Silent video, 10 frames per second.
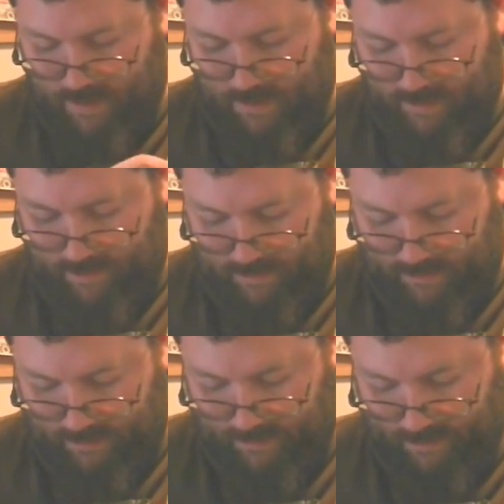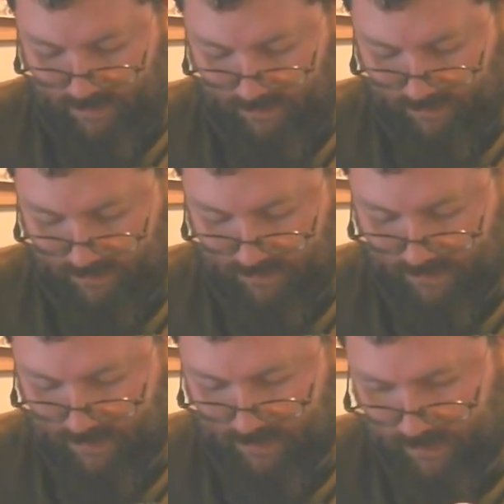yeah, so
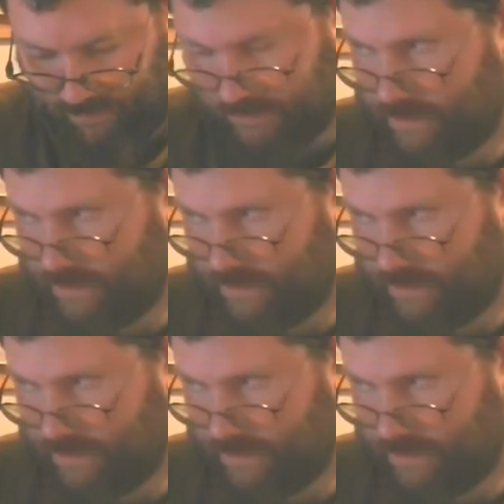I'll have to see